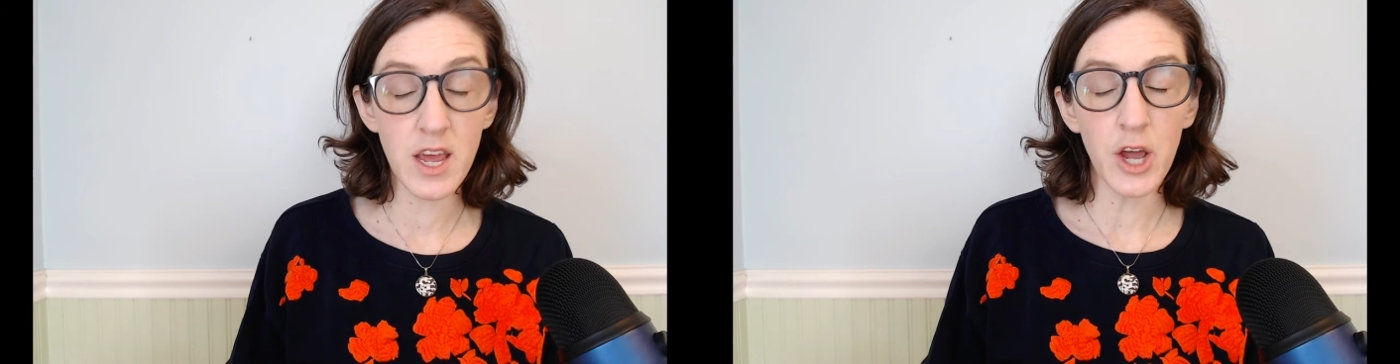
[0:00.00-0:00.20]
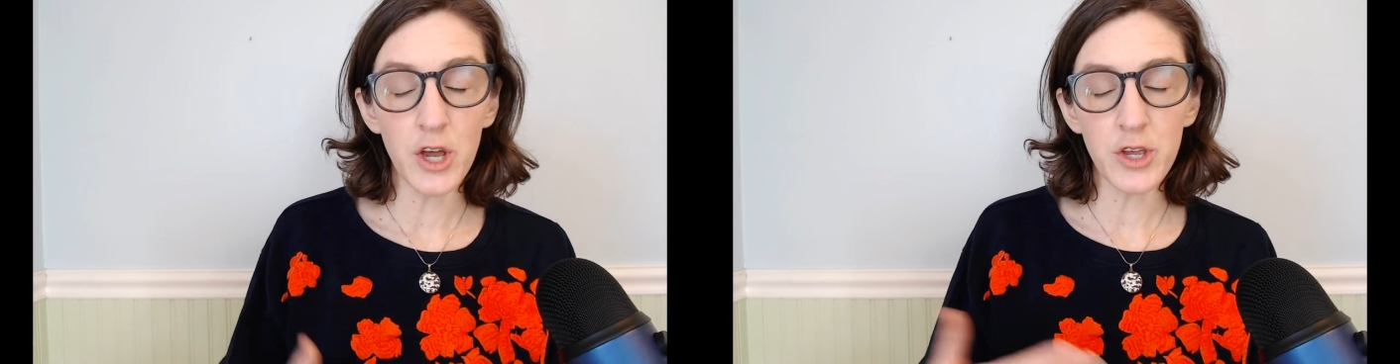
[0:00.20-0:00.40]

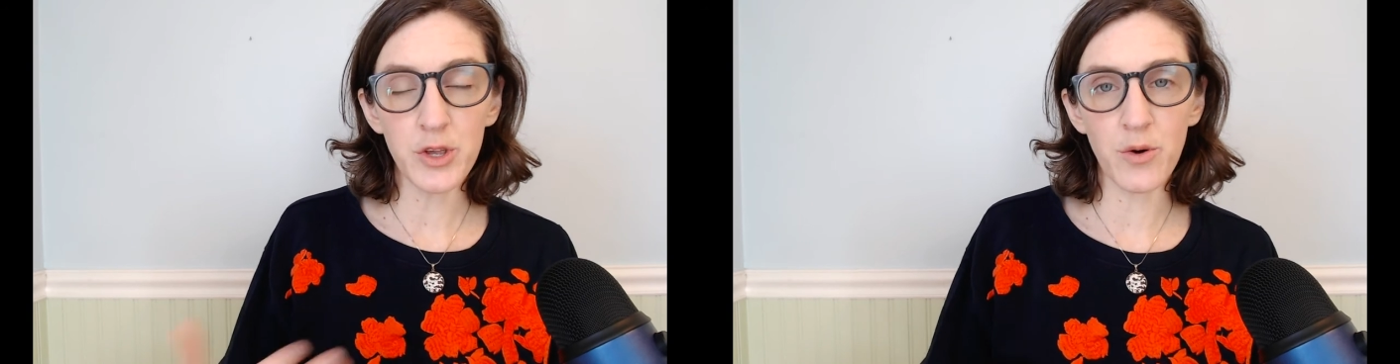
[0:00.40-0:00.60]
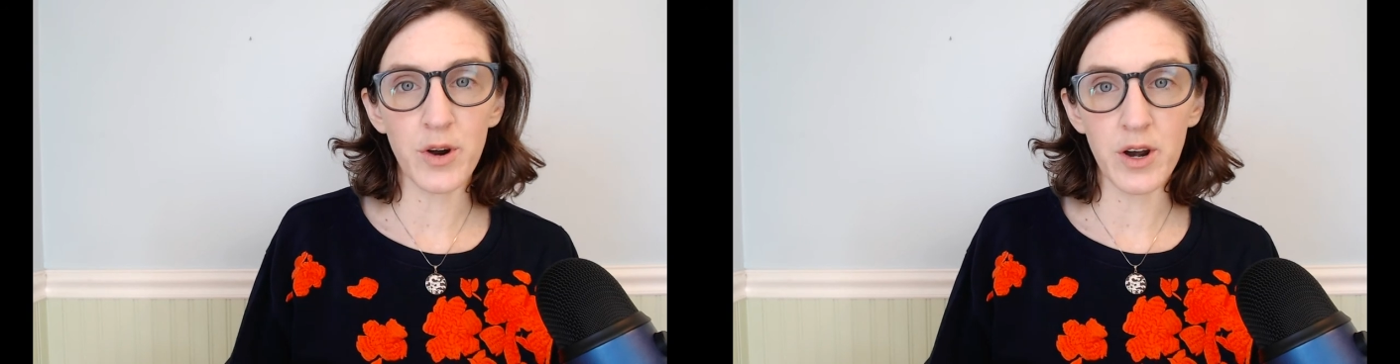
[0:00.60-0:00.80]

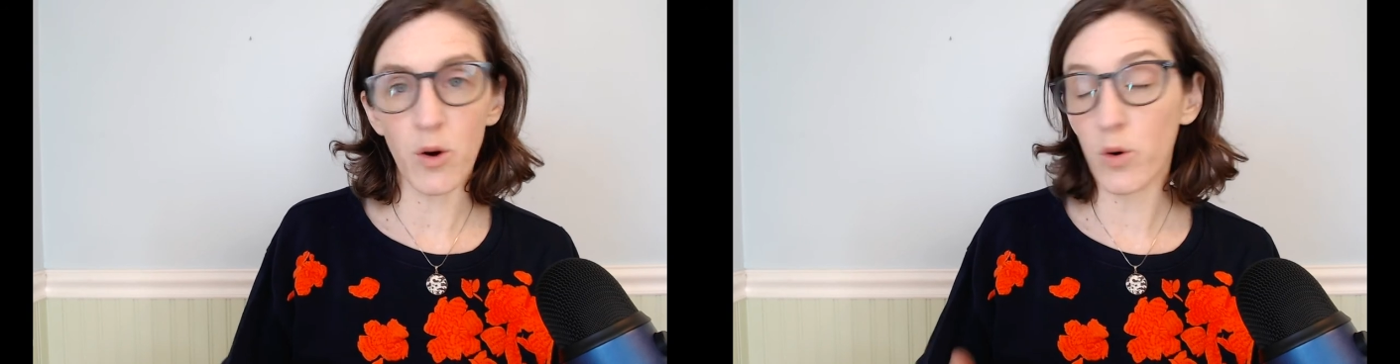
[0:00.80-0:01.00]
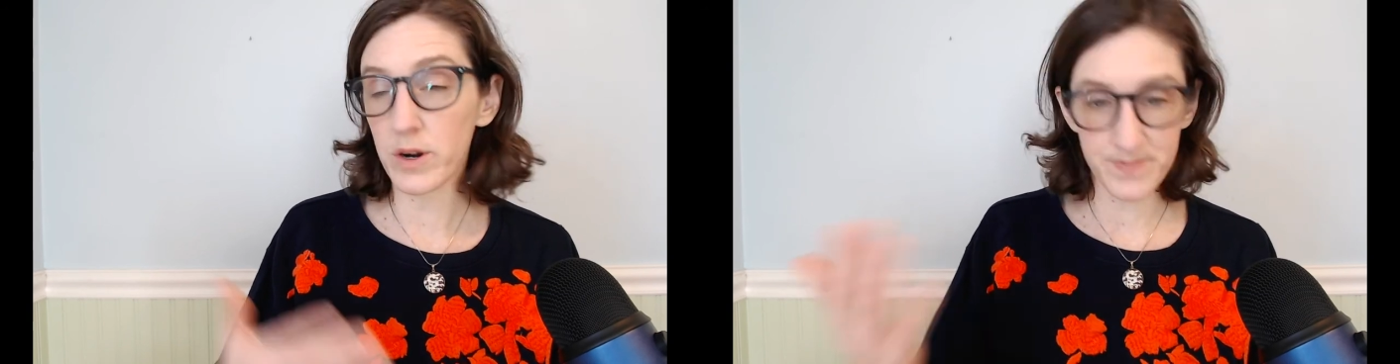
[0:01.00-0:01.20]
your
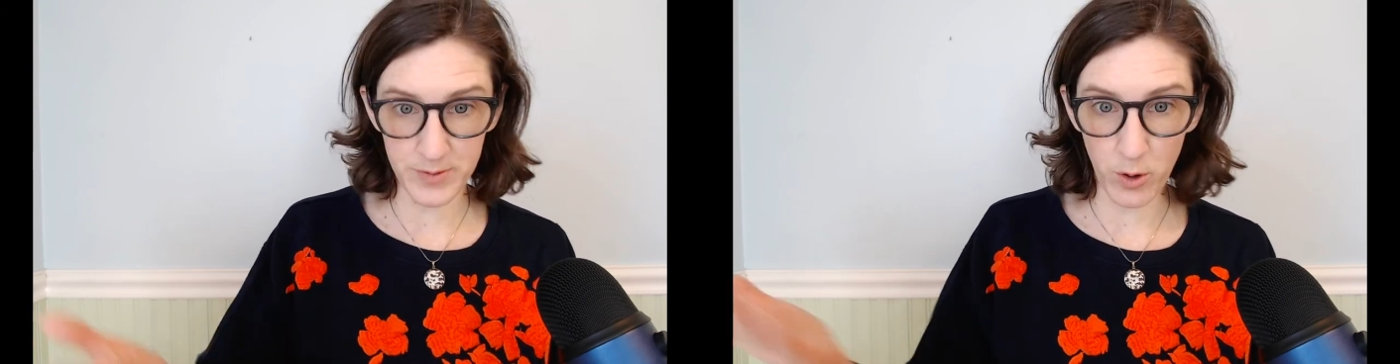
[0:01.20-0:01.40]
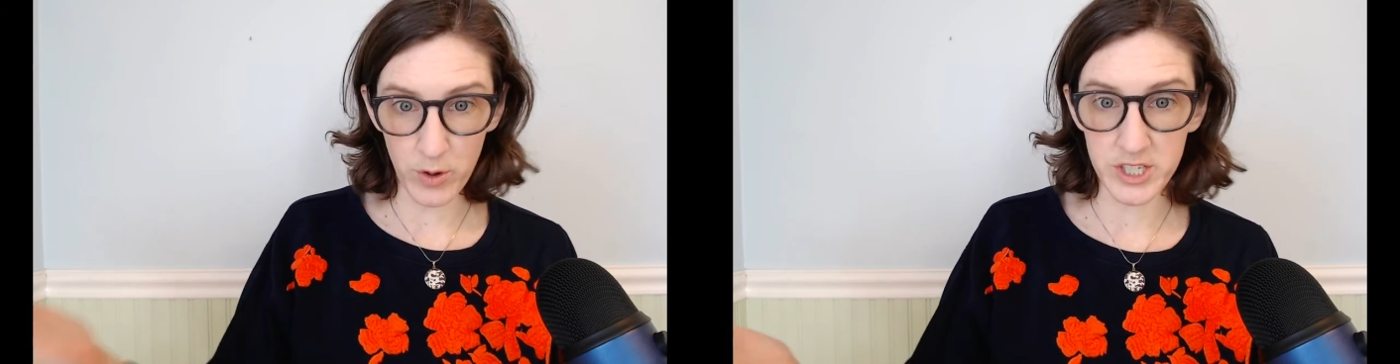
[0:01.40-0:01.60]
or
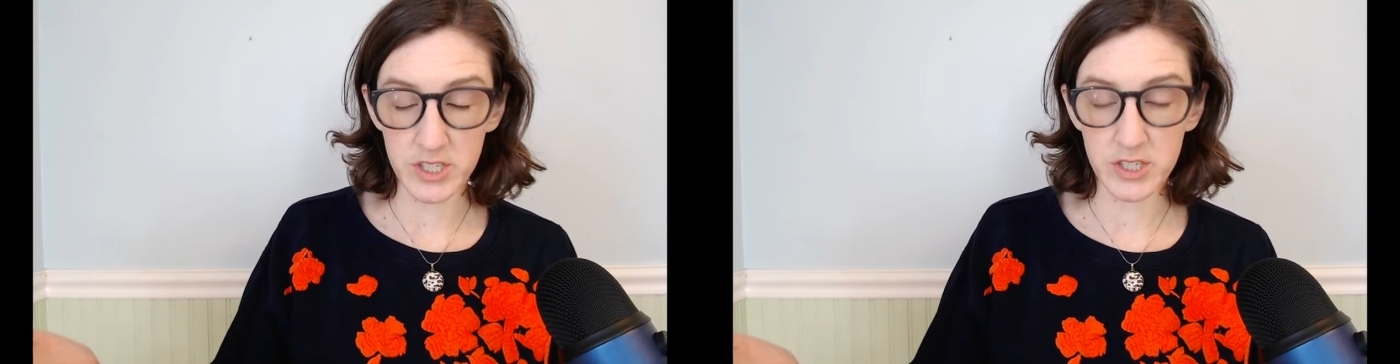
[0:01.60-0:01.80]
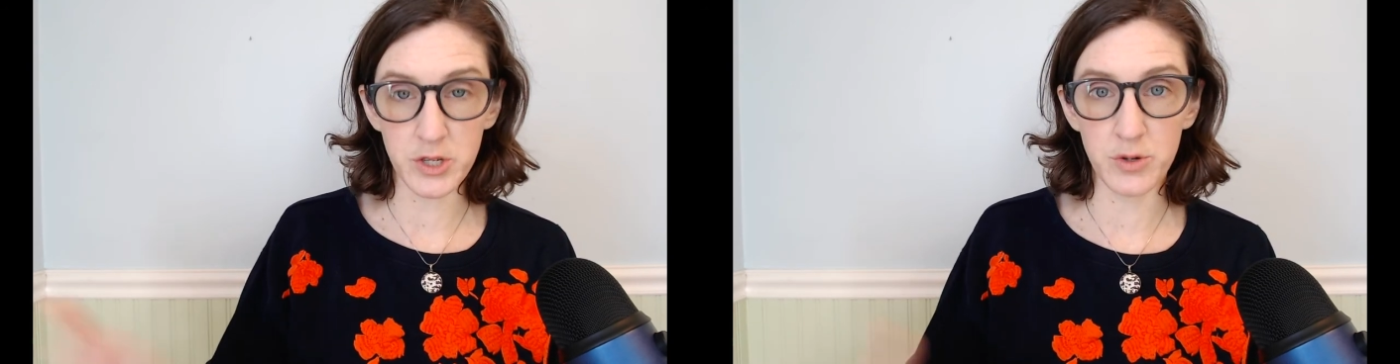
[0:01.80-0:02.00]
or
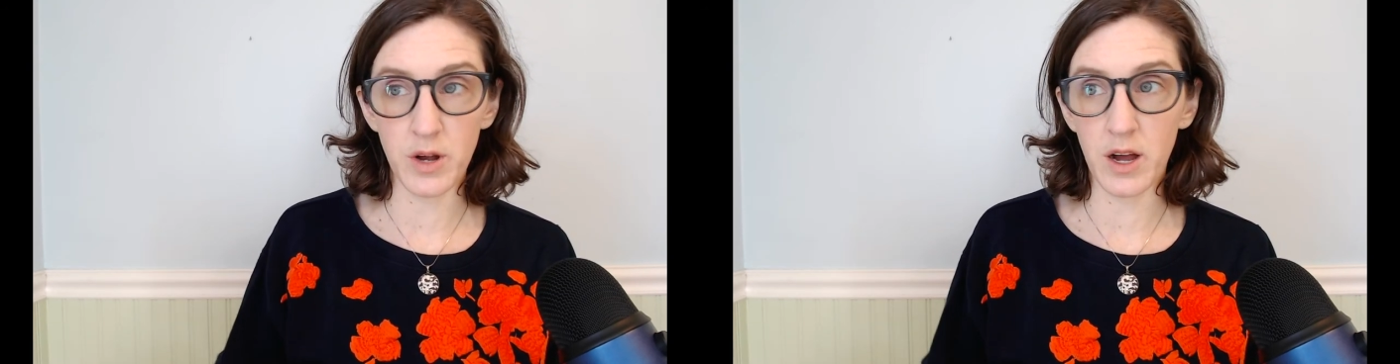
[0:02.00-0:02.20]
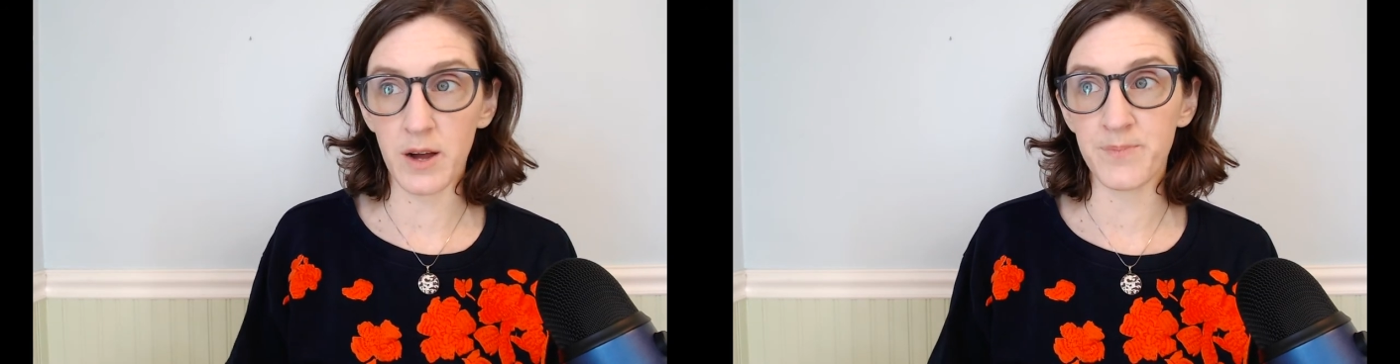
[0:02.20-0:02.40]
just to
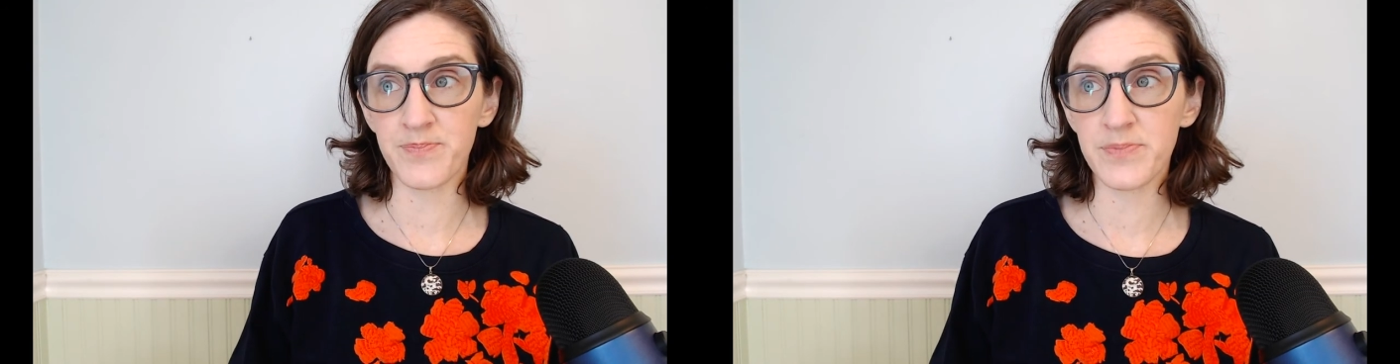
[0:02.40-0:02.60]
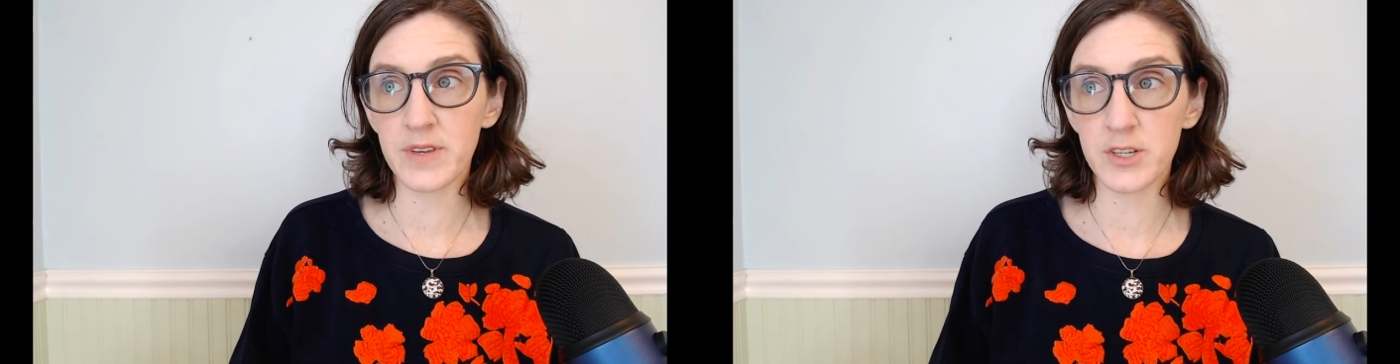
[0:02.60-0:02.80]

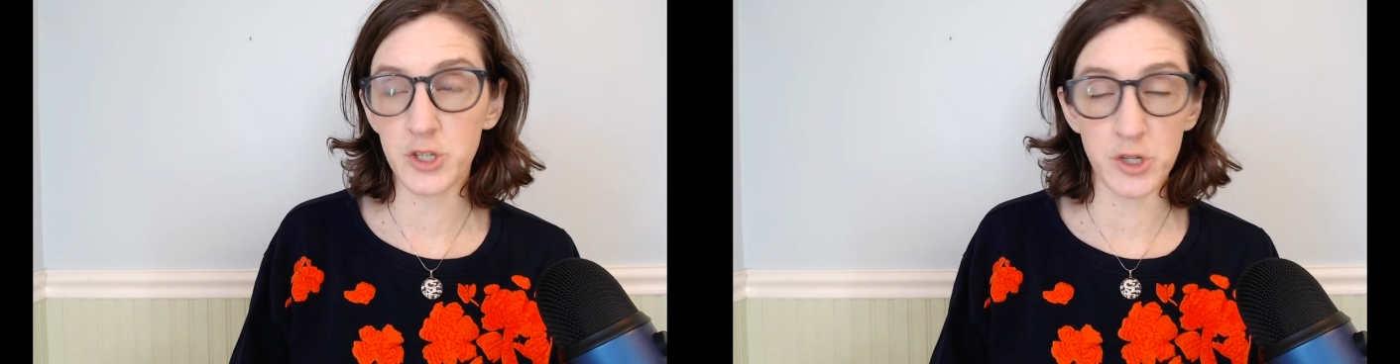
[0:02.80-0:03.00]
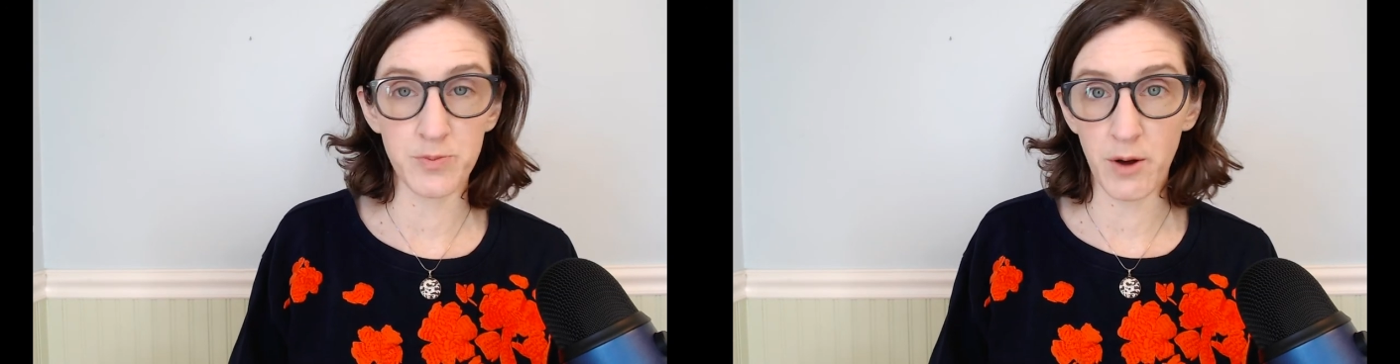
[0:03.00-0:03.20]
um,
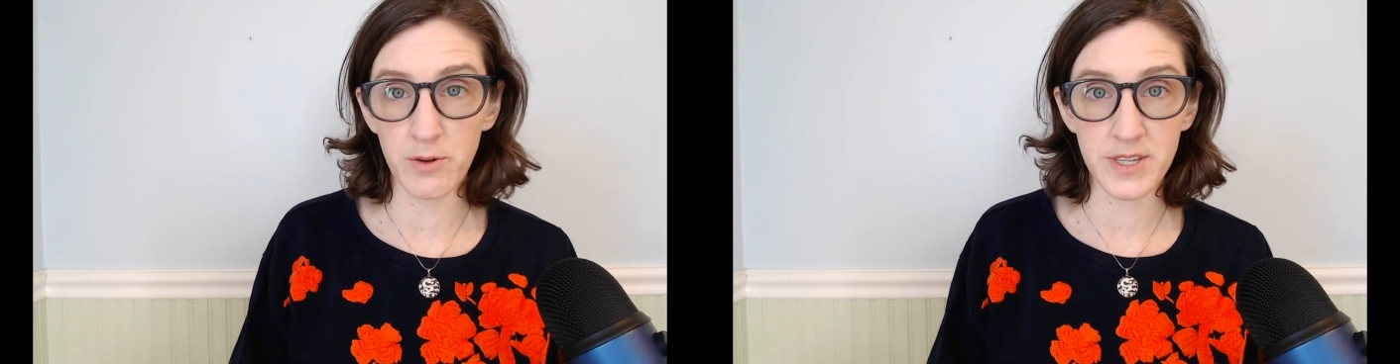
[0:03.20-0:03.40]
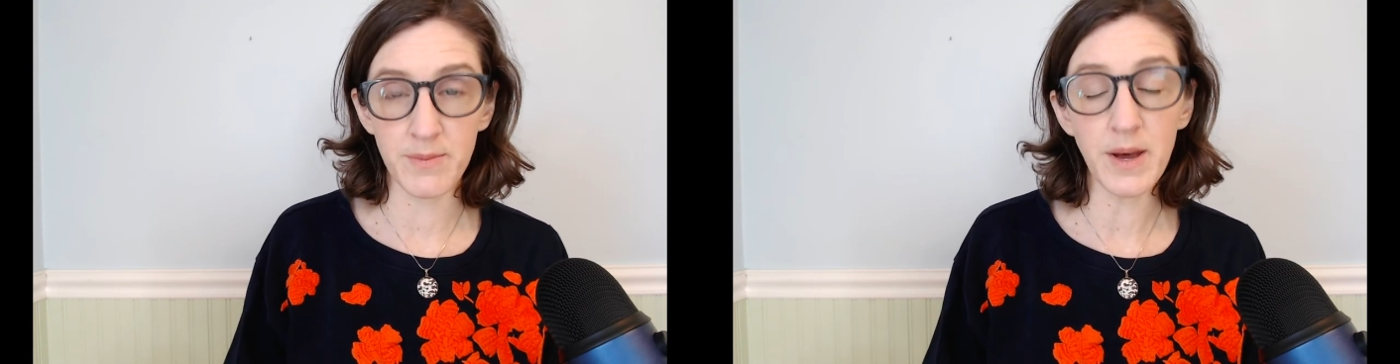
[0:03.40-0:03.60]
to
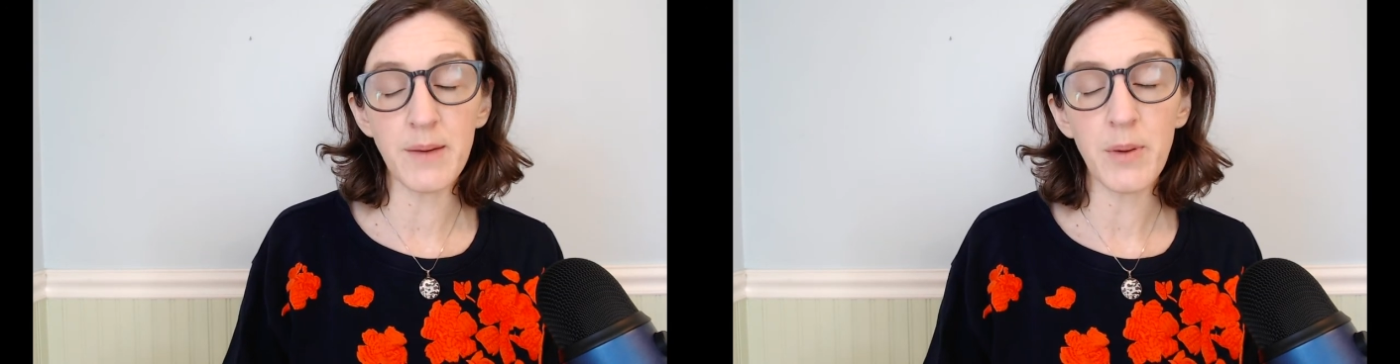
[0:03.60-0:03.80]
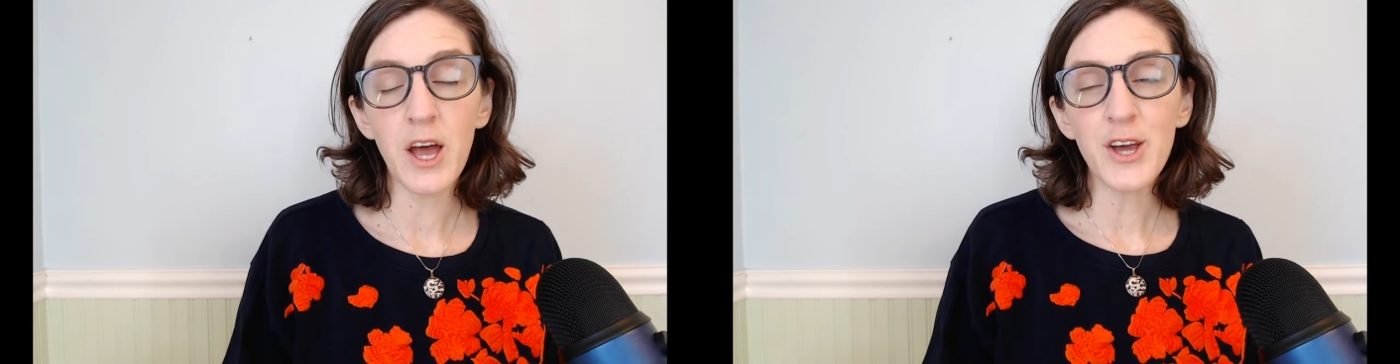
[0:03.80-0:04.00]
post them up,